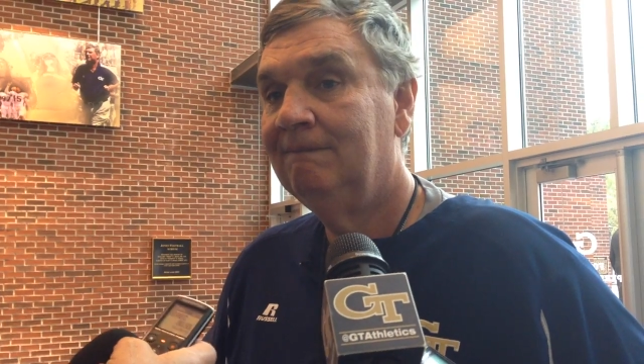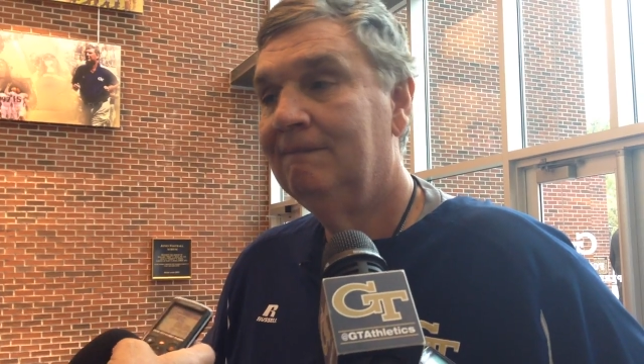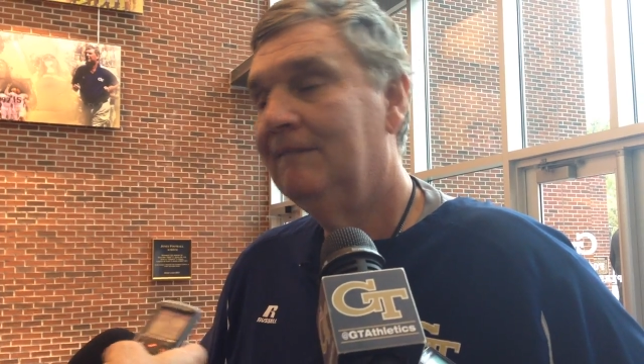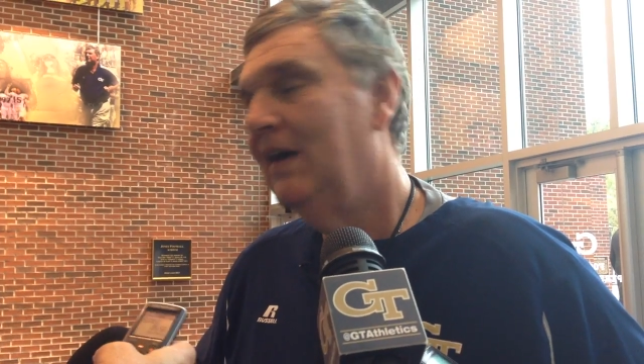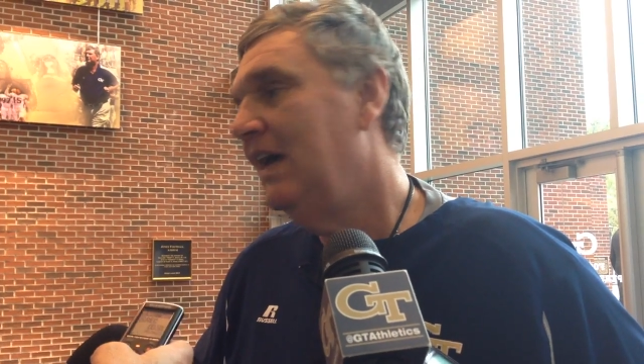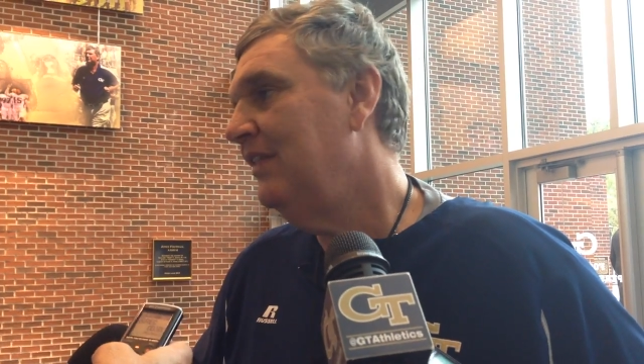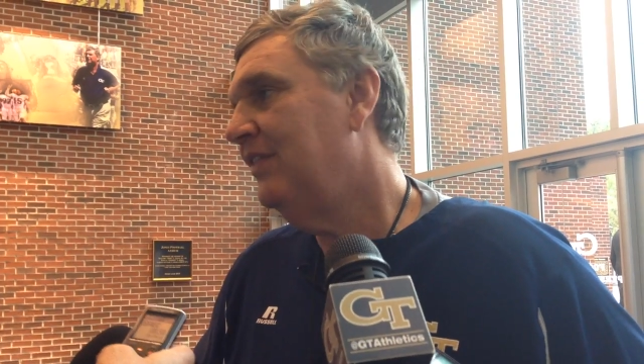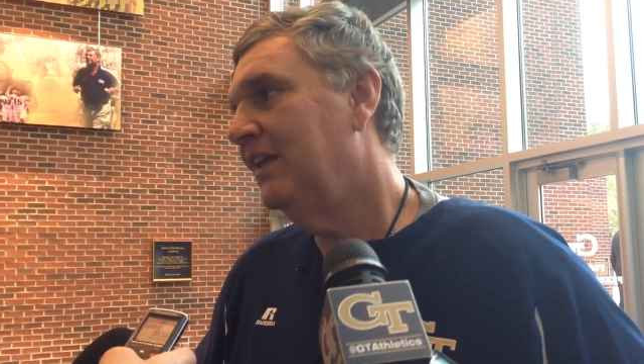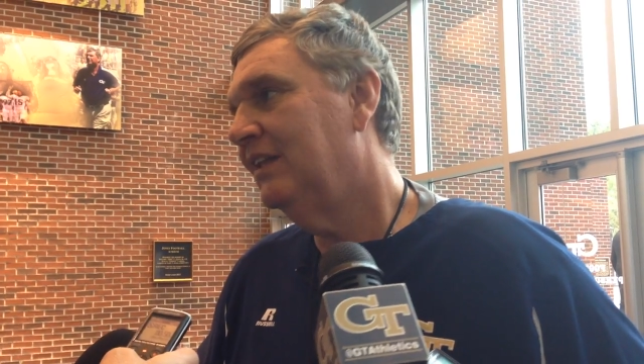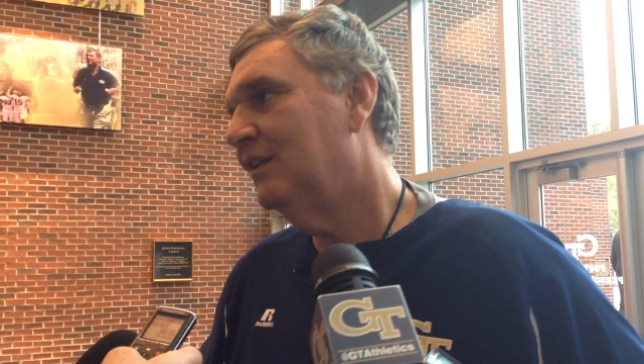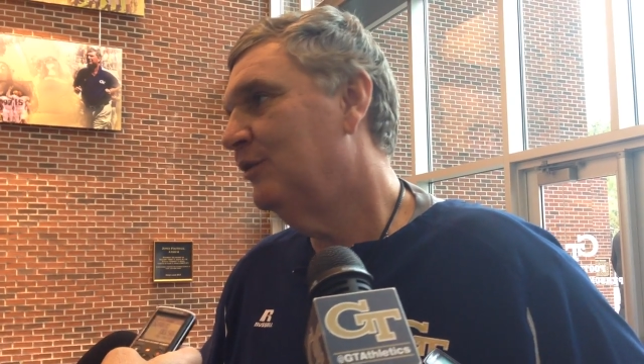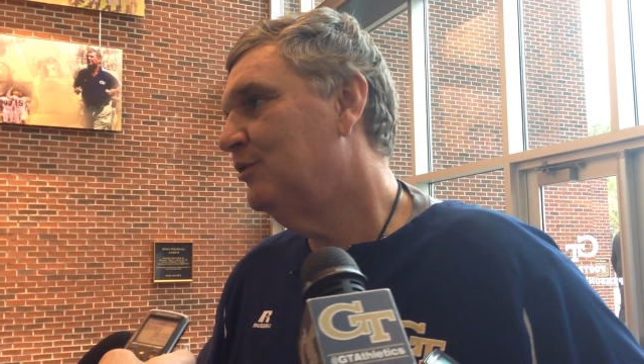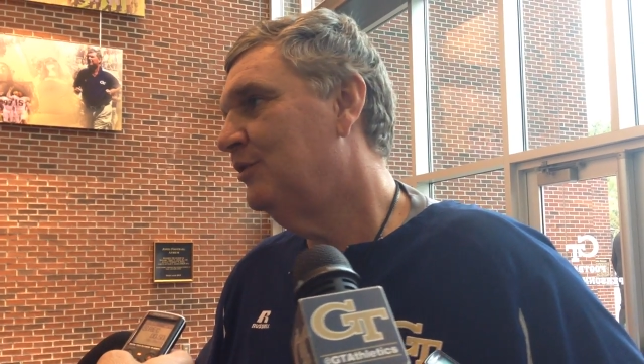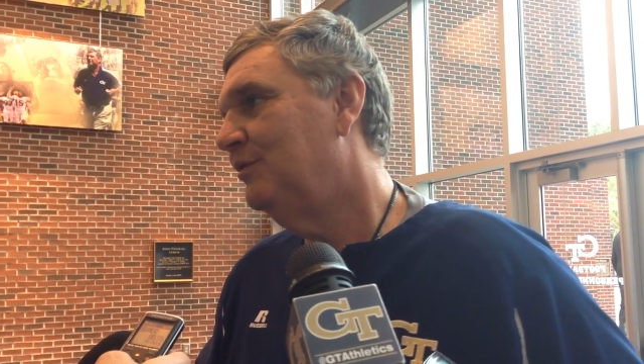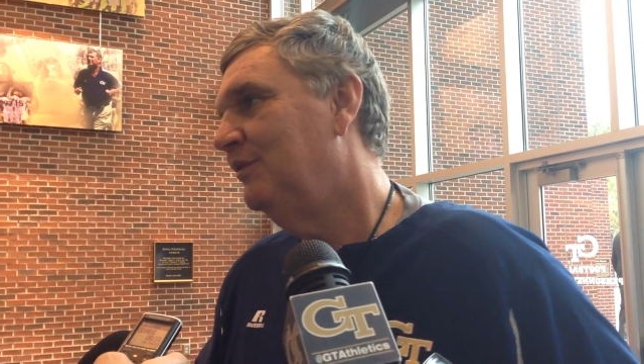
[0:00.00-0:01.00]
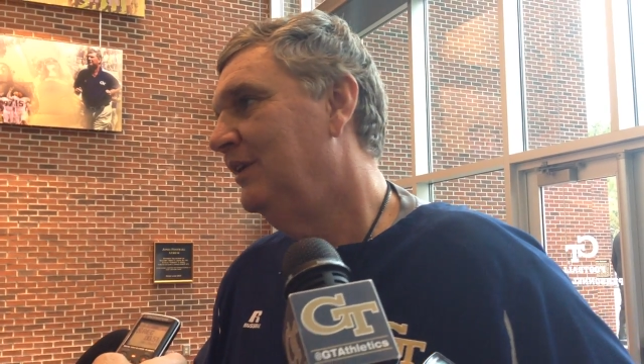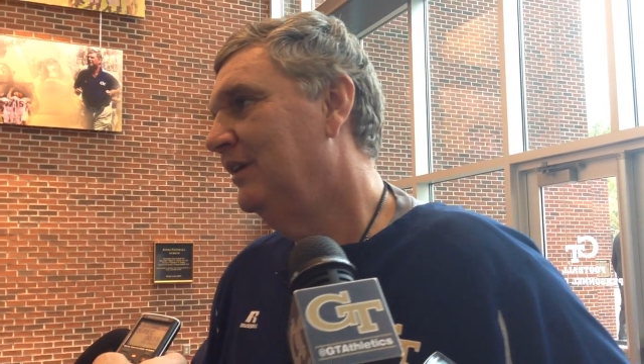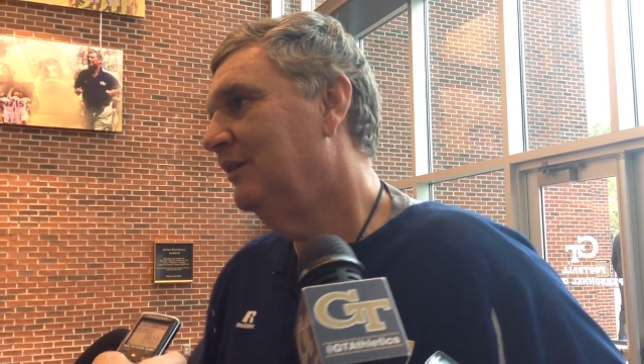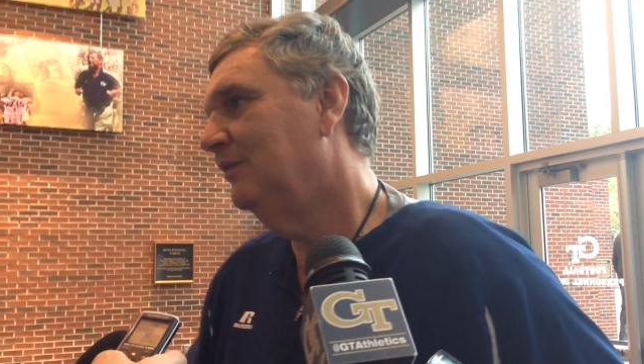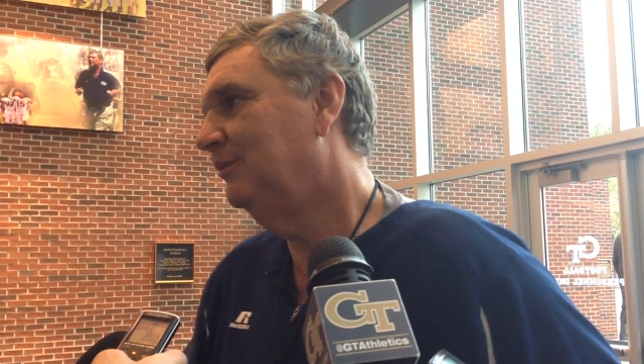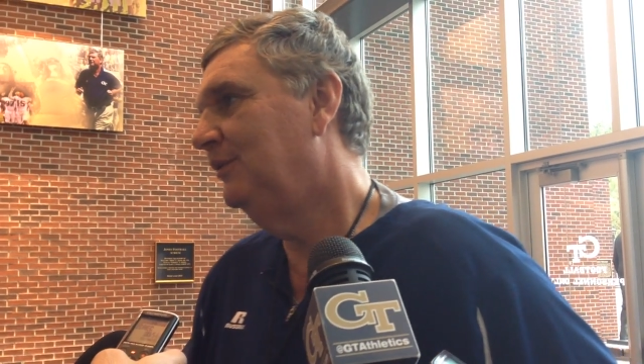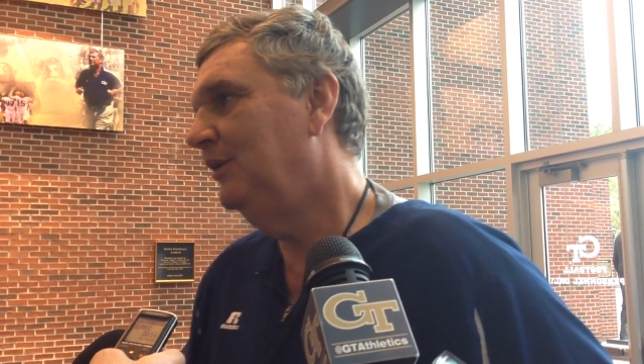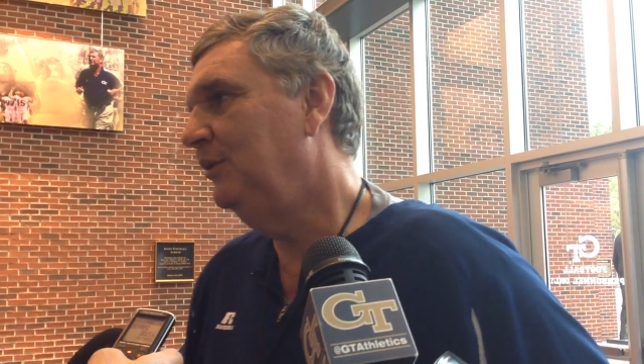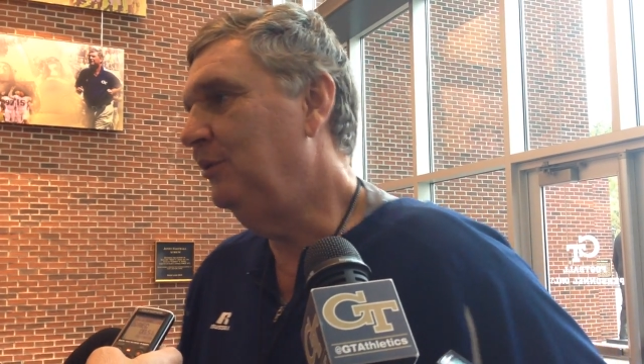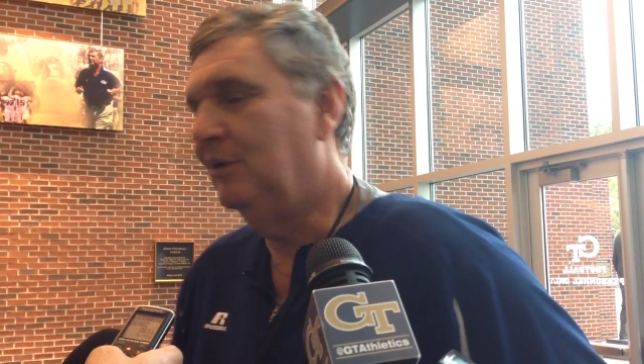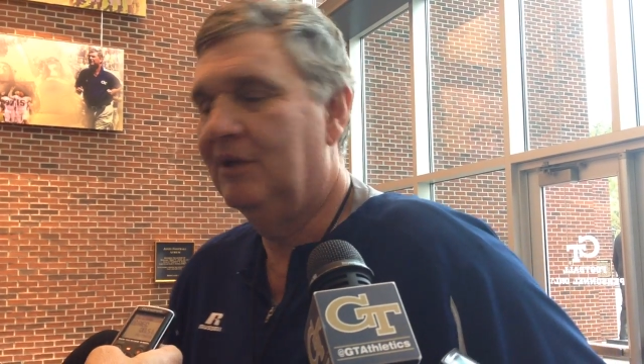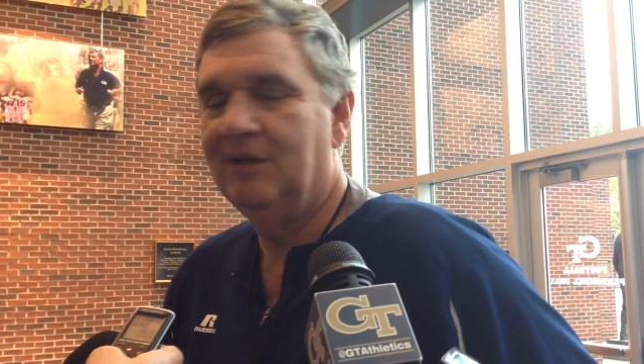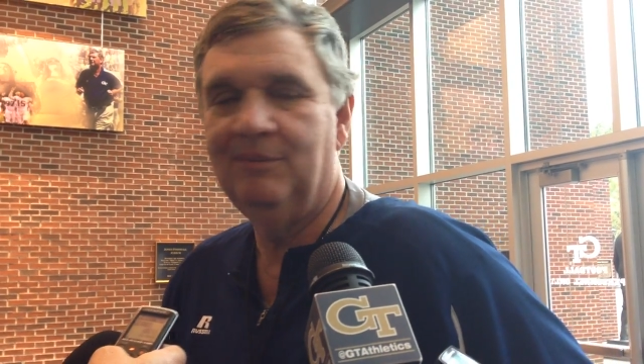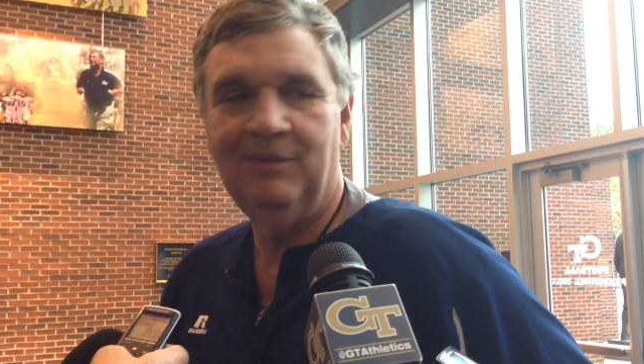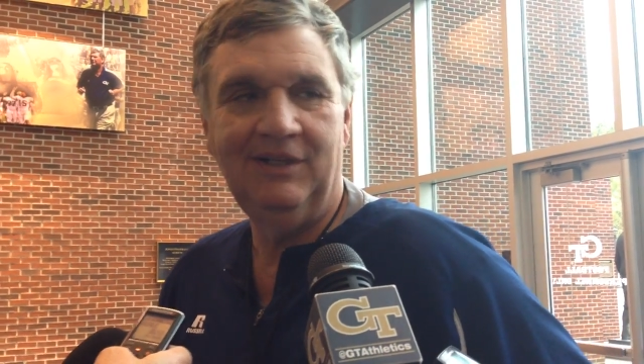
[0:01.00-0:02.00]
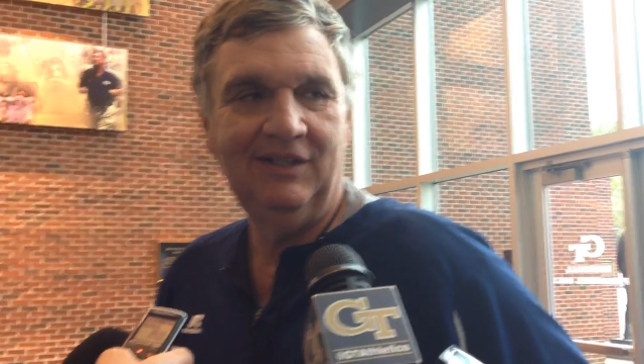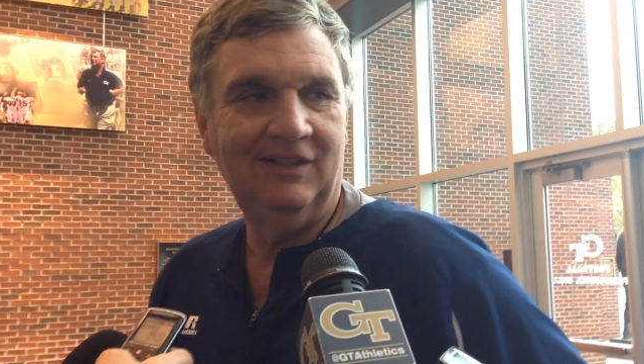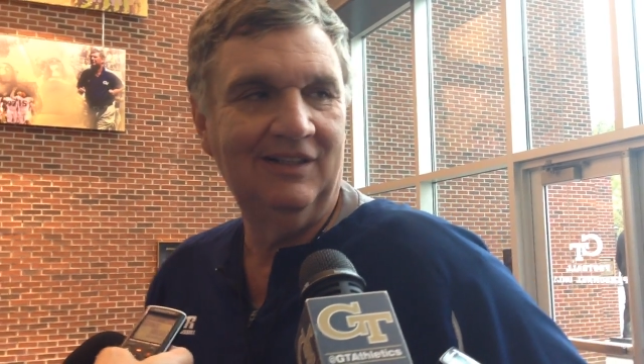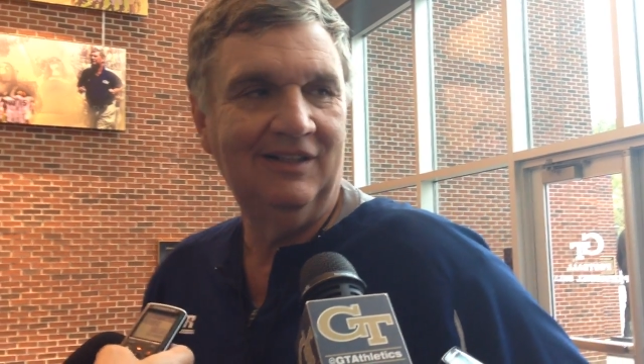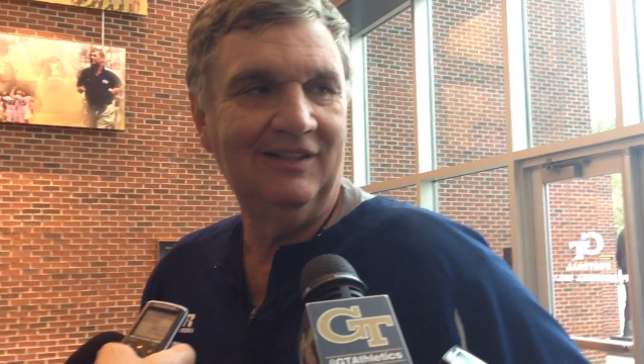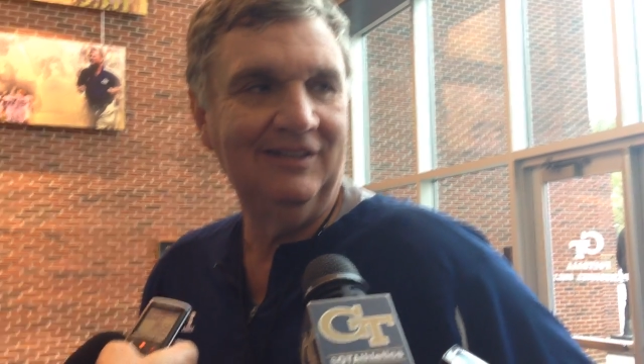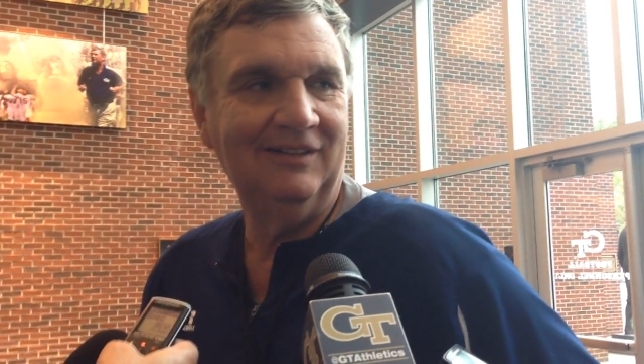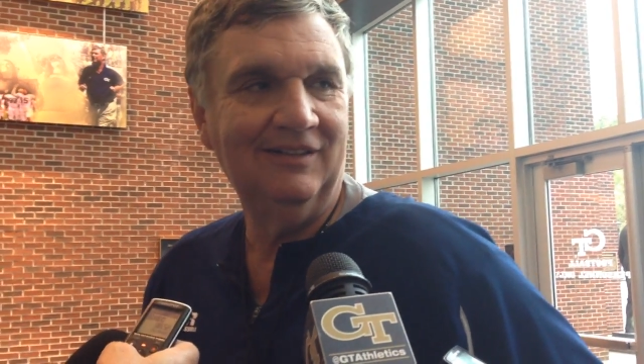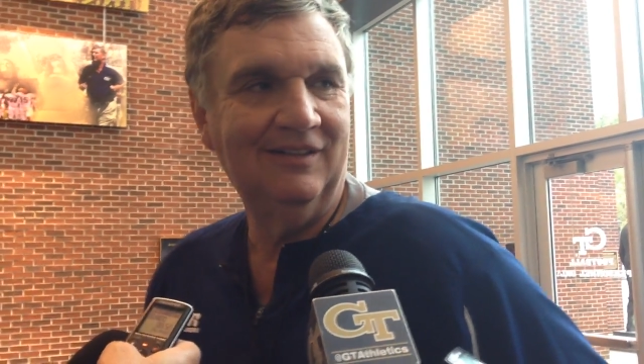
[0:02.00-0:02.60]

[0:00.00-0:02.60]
Well, I think they're they're Duke. I mean, they.